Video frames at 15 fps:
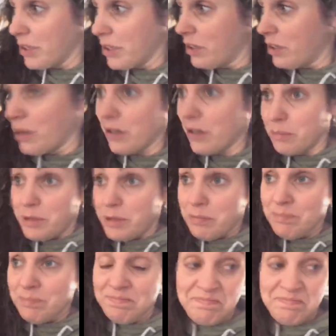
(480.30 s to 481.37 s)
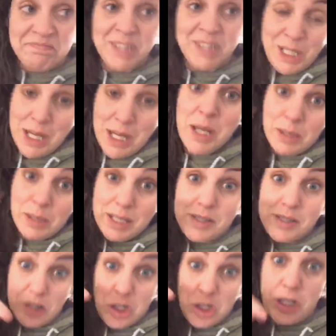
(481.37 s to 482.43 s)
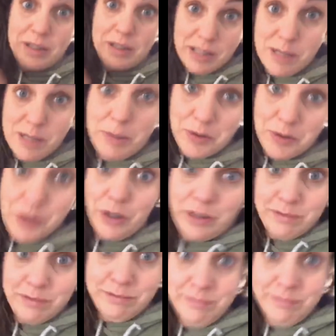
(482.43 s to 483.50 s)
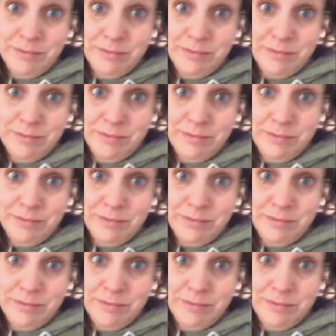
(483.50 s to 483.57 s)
up on the cardamom. That's the shit that smells good.